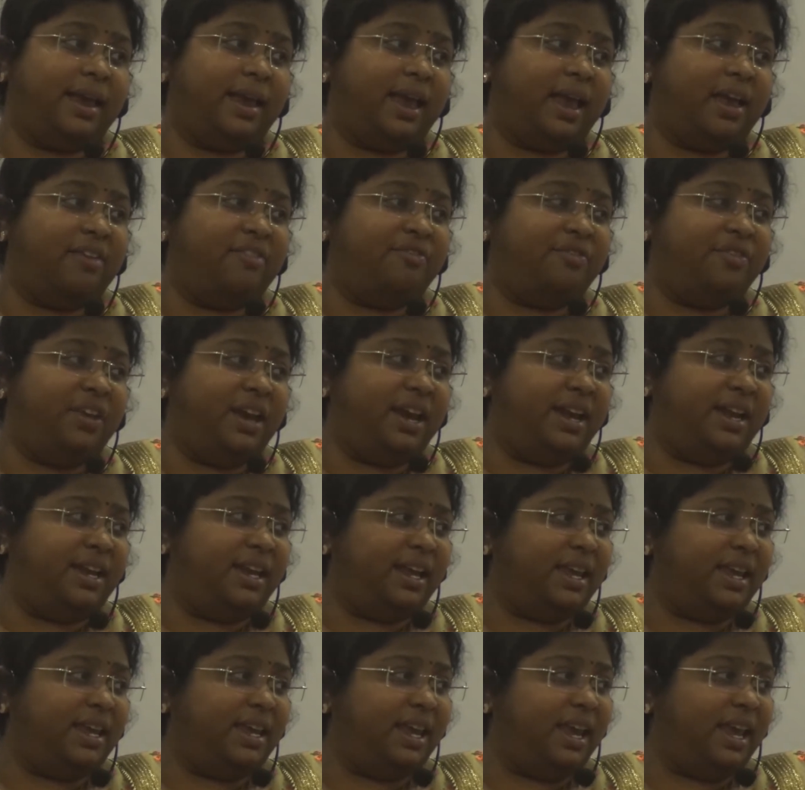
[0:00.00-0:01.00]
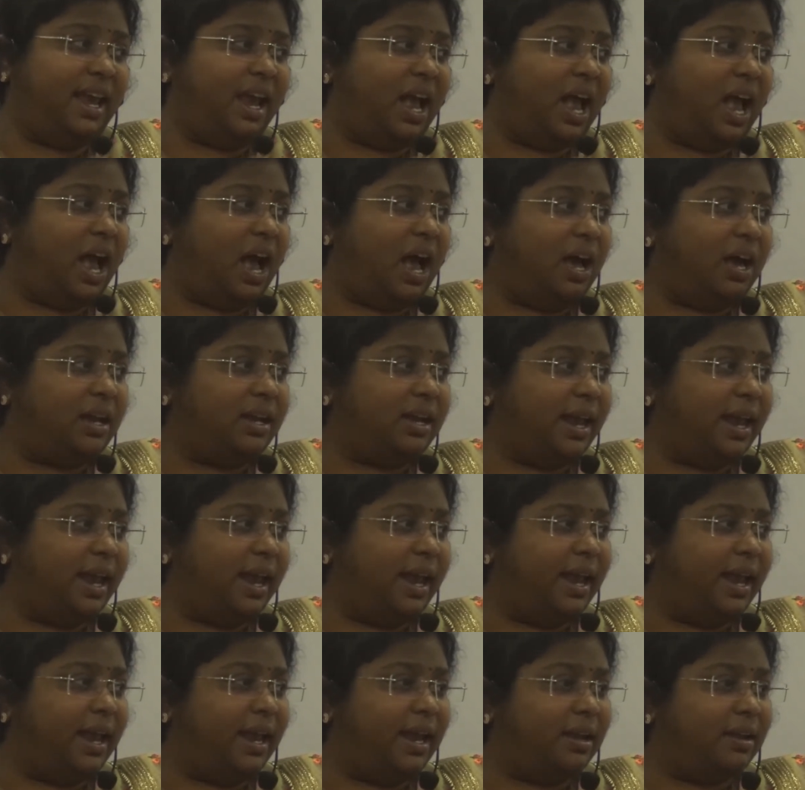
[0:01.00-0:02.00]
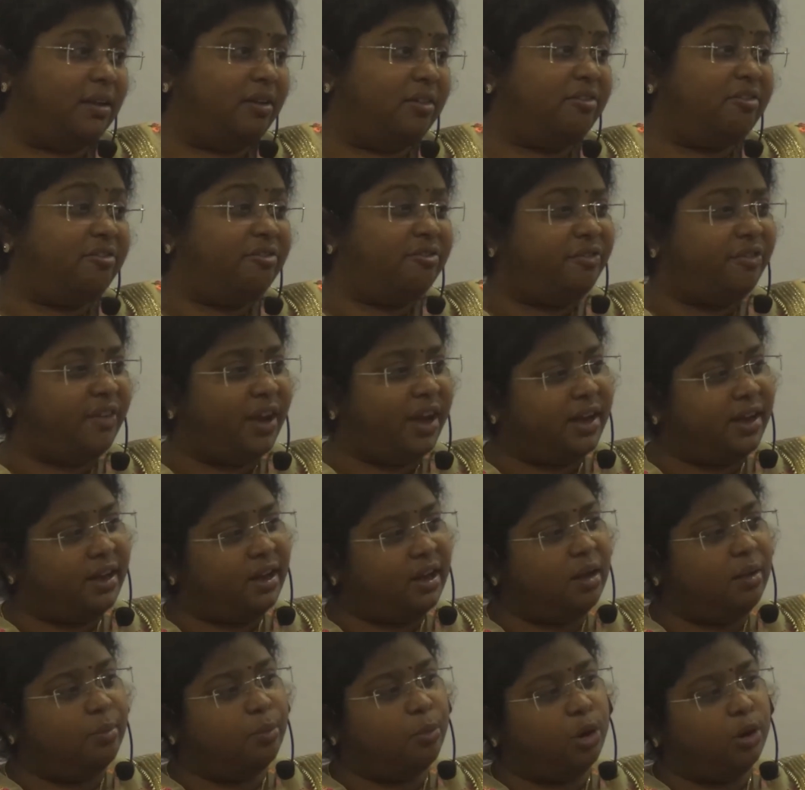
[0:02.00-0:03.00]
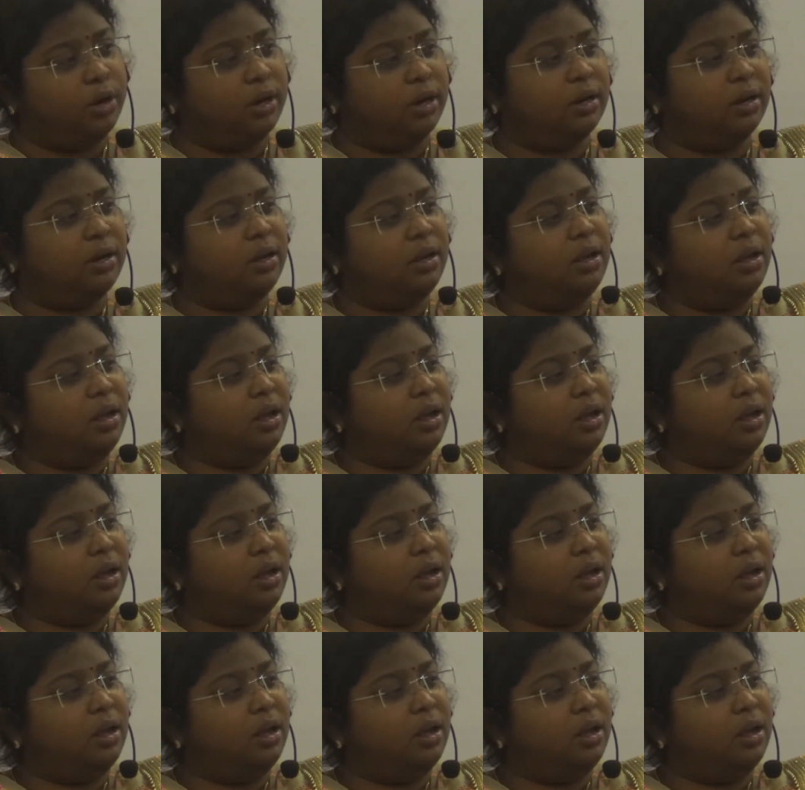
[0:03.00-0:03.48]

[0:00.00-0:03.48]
Federal, federal model.